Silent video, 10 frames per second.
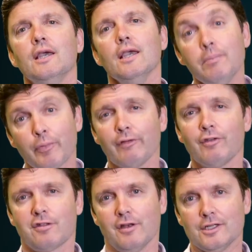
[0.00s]
In
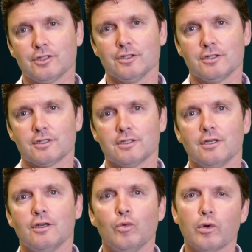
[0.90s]
previous lectures,
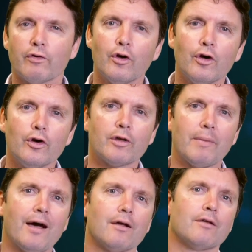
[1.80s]
you would have heard
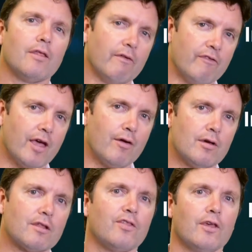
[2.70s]
about the
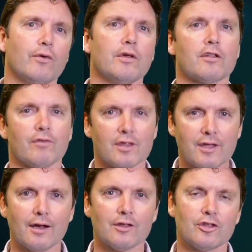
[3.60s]
various theories of
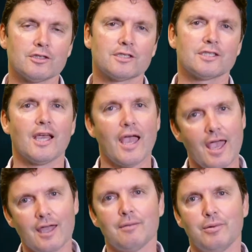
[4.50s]
intelligence
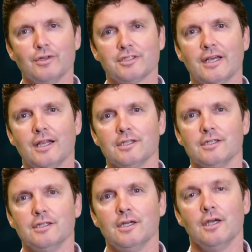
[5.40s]
and personality.